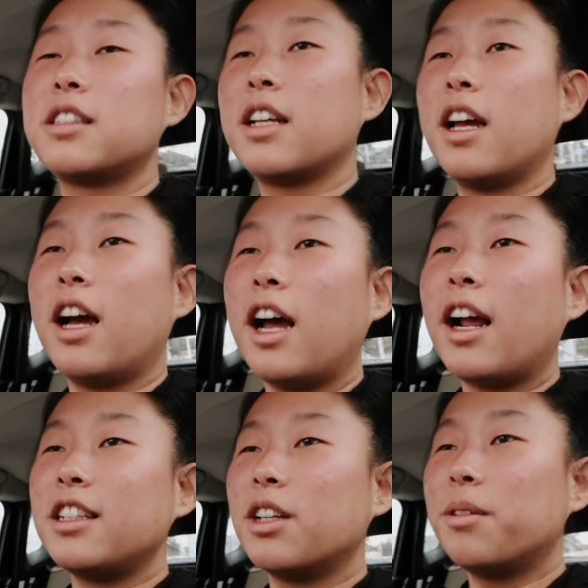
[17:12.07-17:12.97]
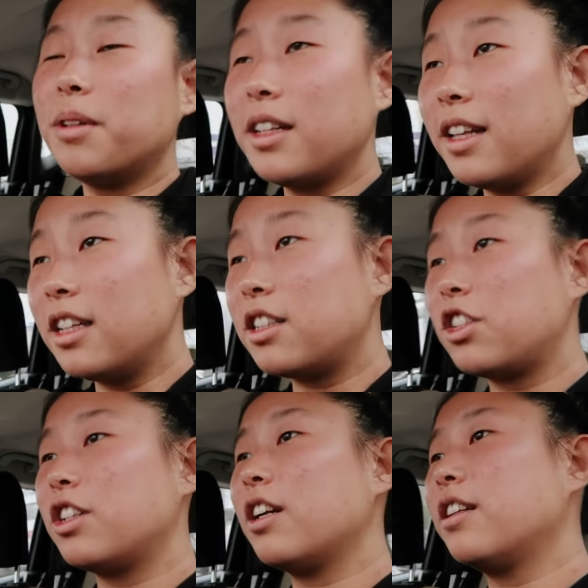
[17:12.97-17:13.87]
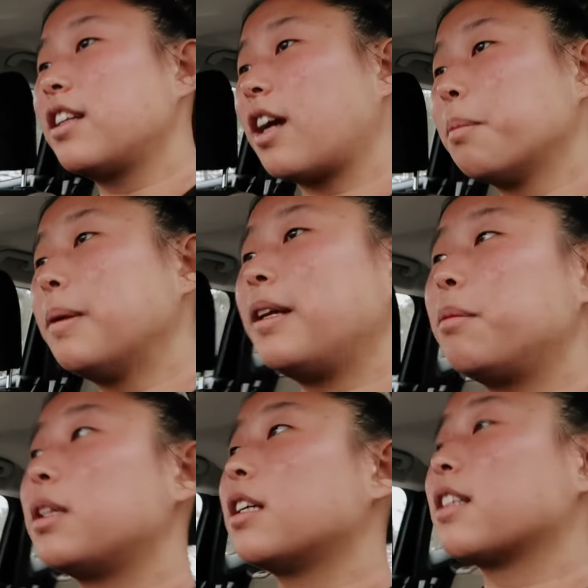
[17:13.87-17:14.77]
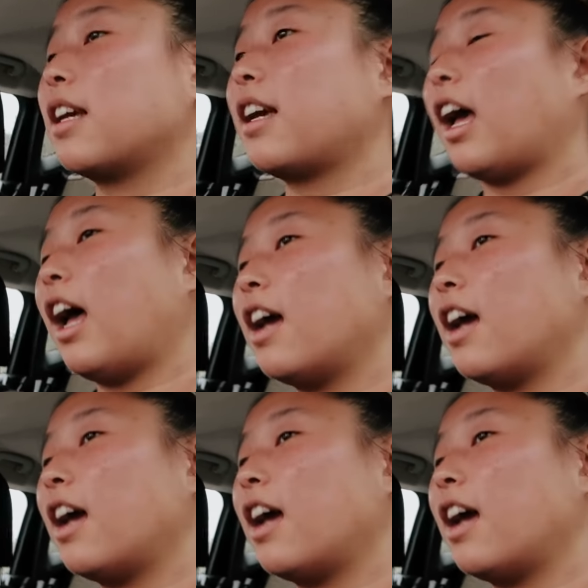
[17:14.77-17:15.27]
And I don't want to like shit on the company because like